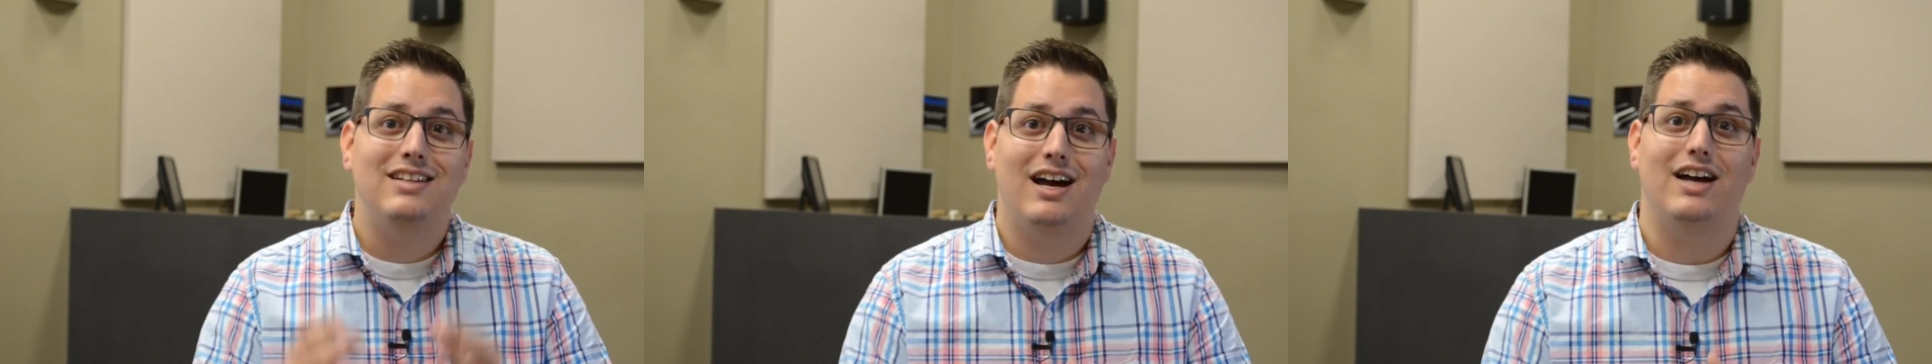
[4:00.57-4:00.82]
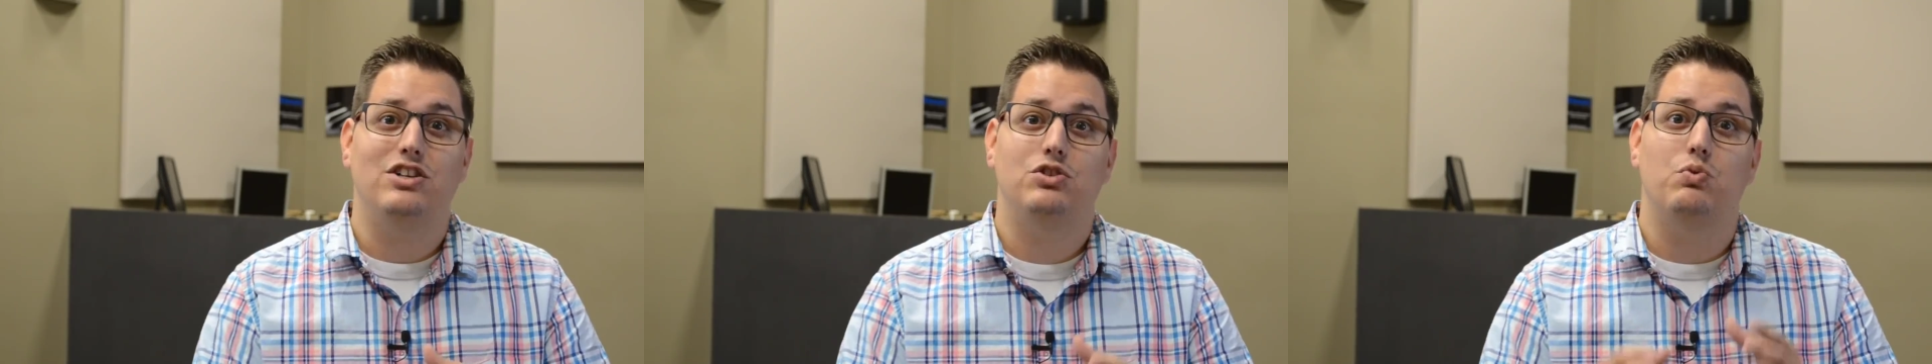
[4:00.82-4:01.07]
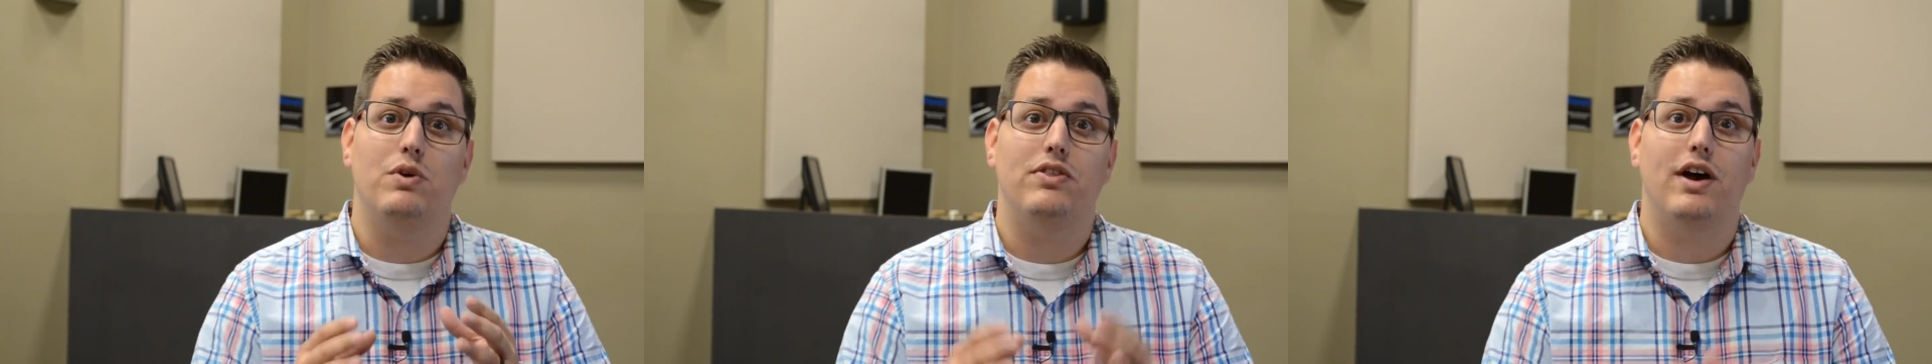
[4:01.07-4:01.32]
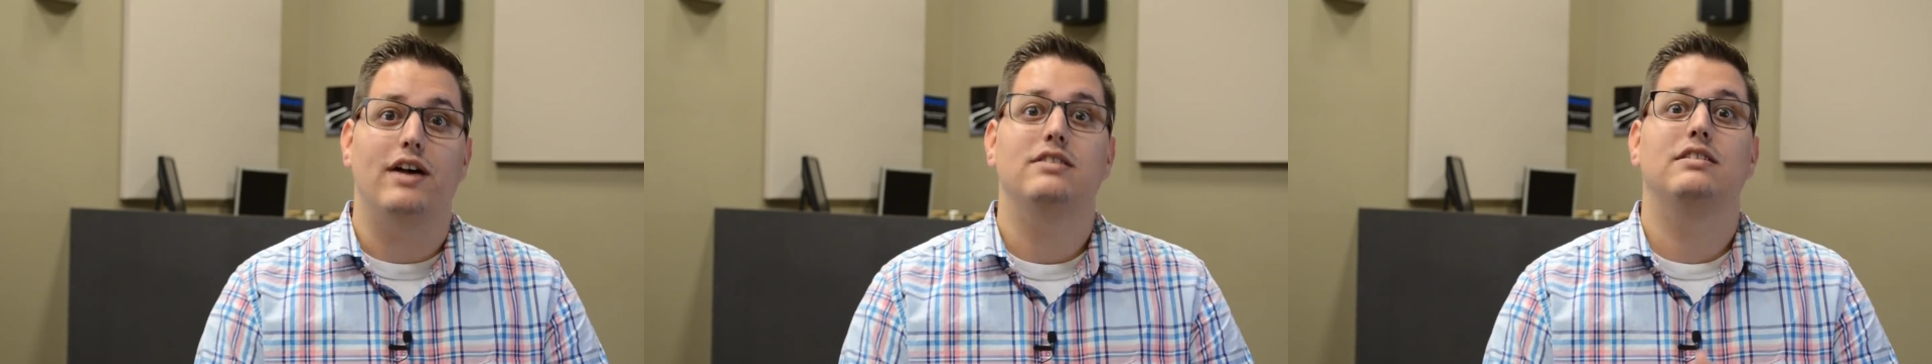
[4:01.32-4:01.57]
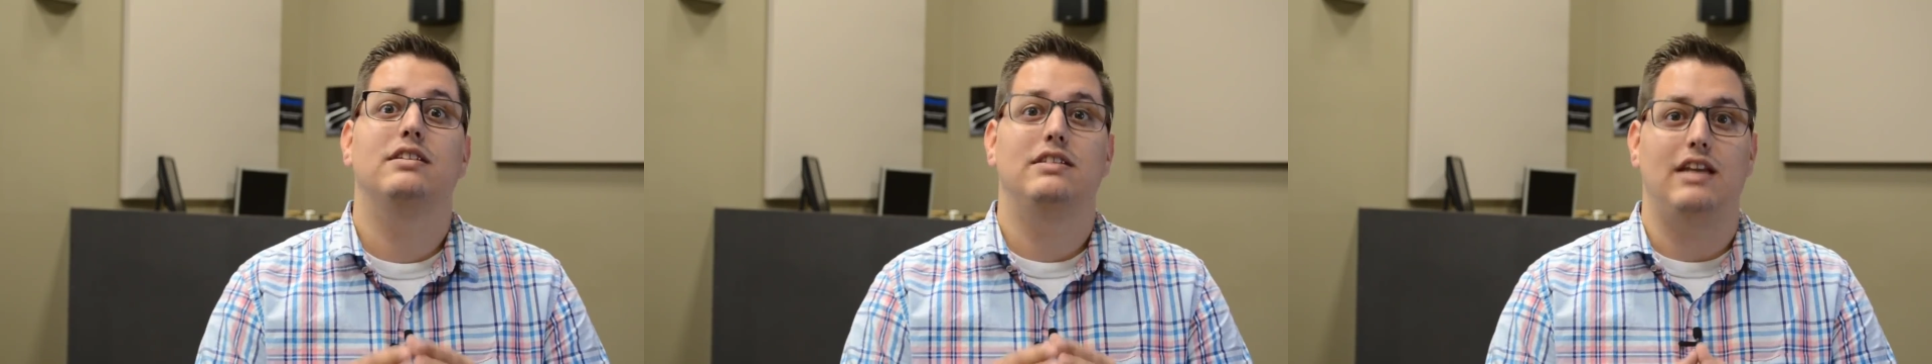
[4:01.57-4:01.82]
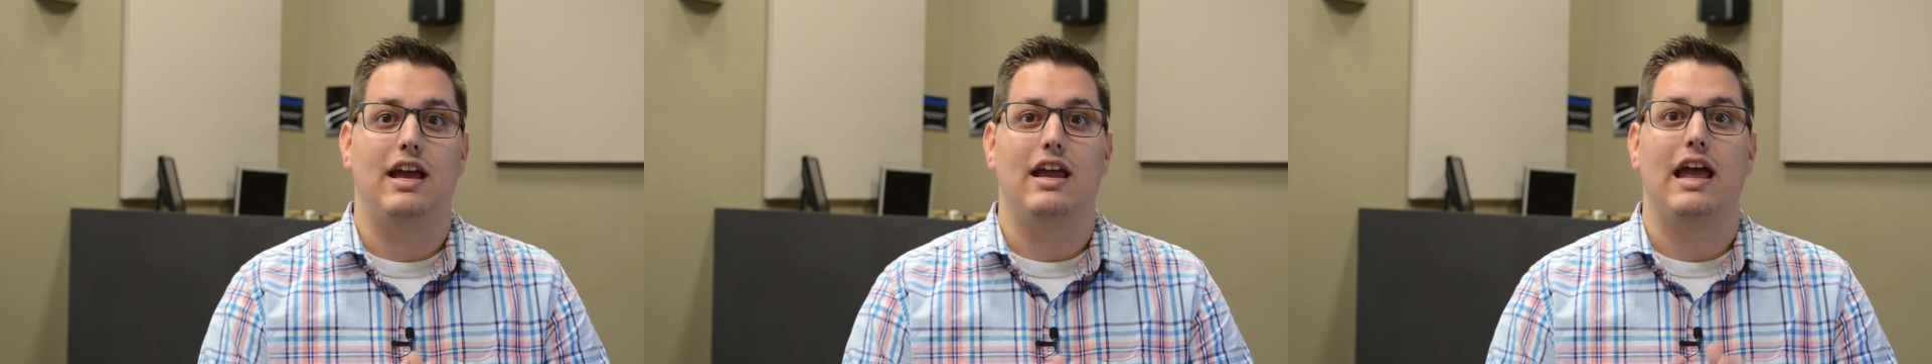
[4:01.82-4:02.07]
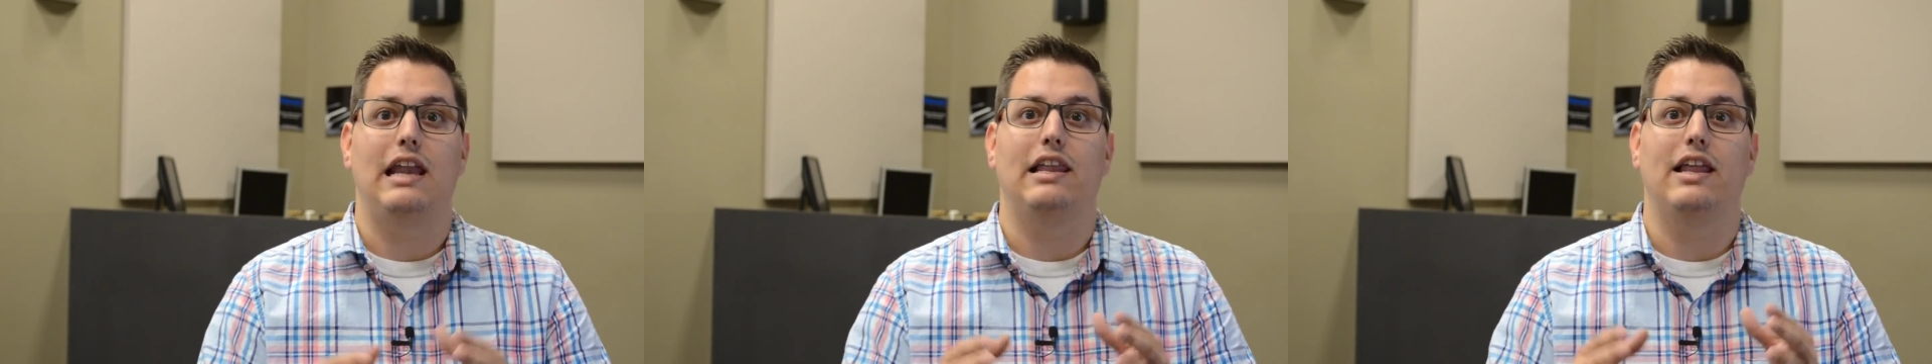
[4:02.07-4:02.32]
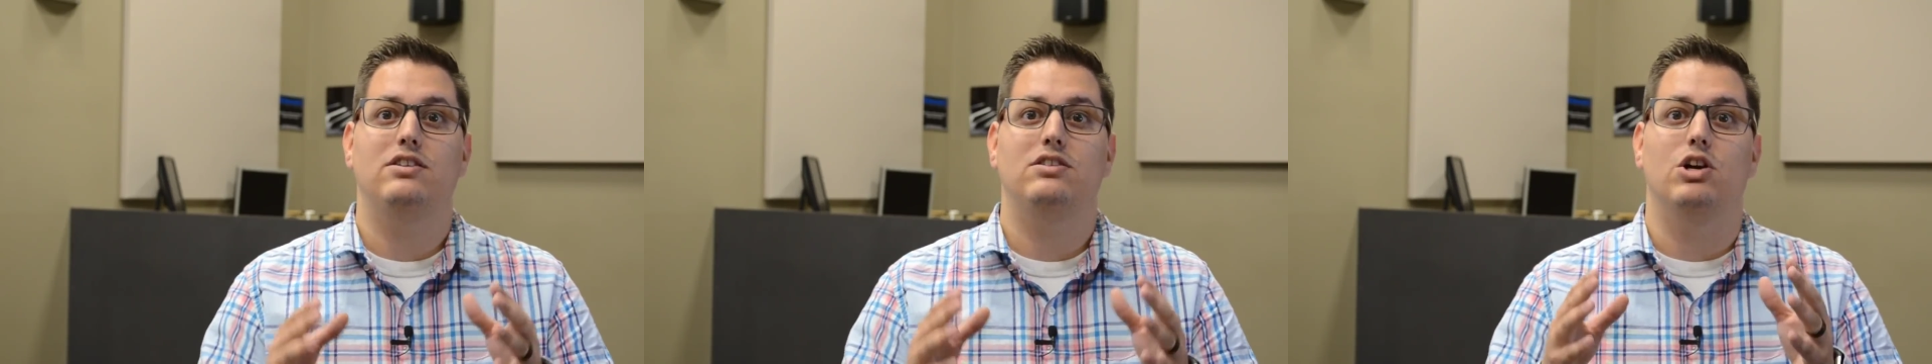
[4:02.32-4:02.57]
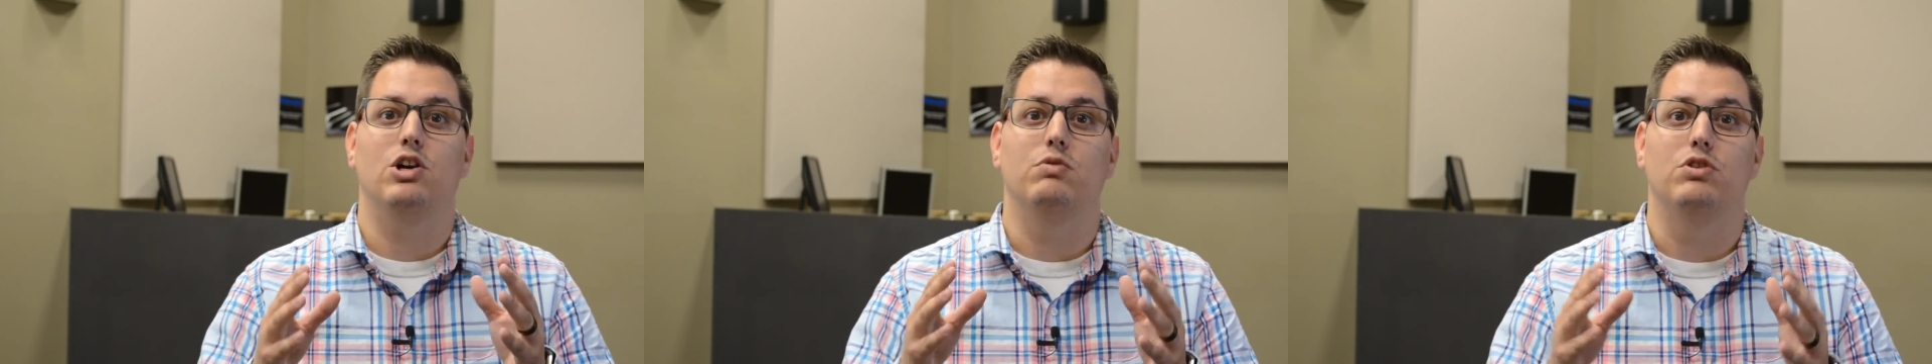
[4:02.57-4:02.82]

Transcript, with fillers: touch with us today and let's start